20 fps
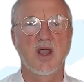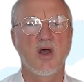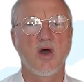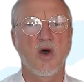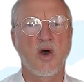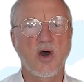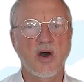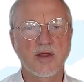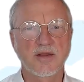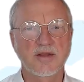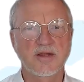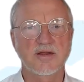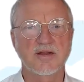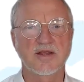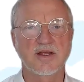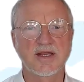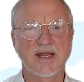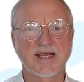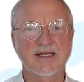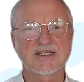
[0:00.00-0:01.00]
On
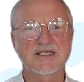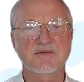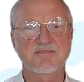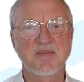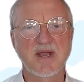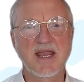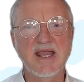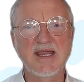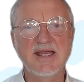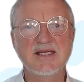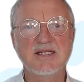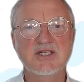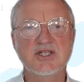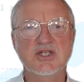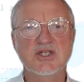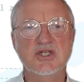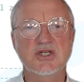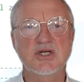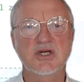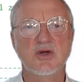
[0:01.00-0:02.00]
the next
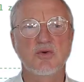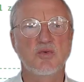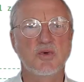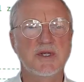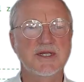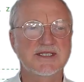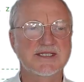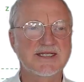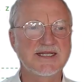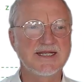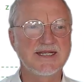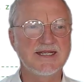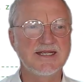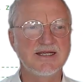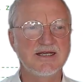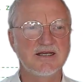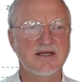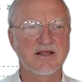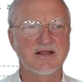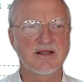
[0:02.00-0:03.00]
page, we
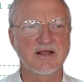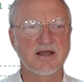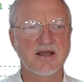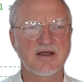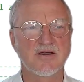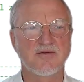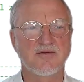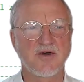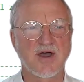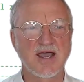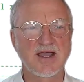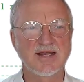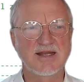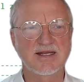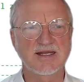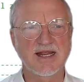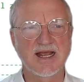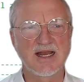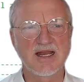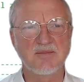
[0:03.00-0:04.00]
see the
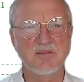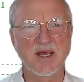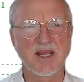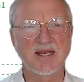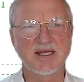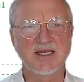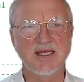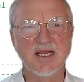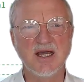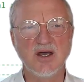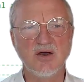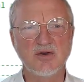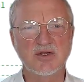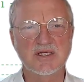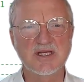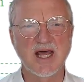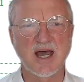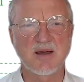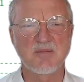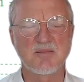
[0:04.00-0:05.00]
finite element node
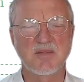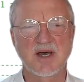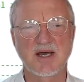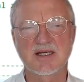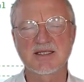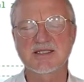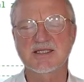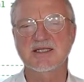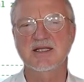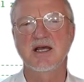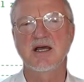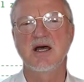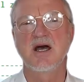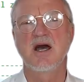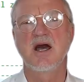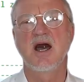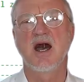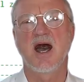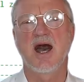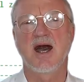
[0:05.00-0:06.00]
numbers.
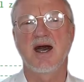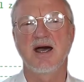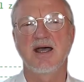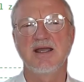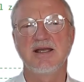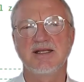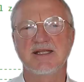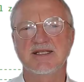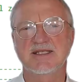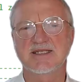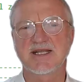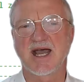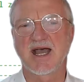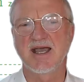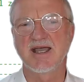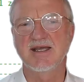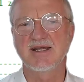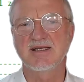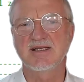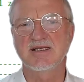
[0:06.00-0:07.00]
I
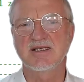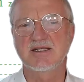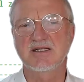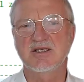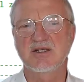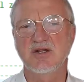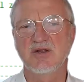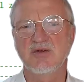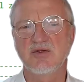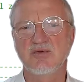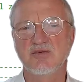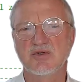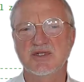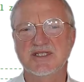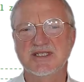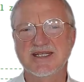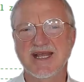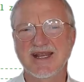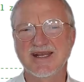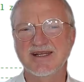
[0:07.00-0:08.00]
decided to use
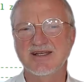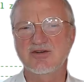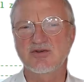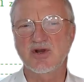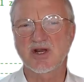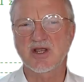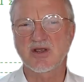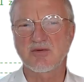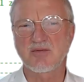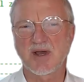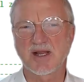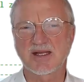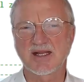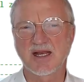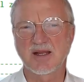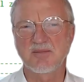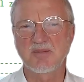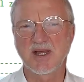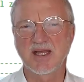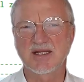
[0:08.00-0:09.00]
centric quad
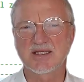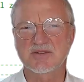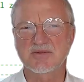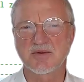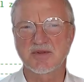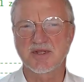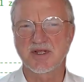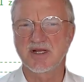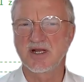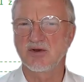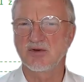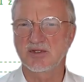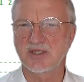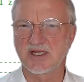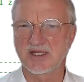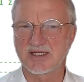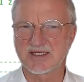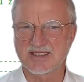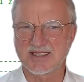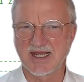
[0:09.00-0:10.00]
elements with a node
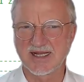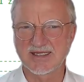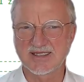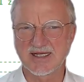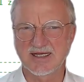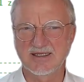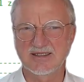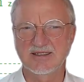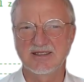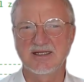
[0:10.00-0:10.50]
in the center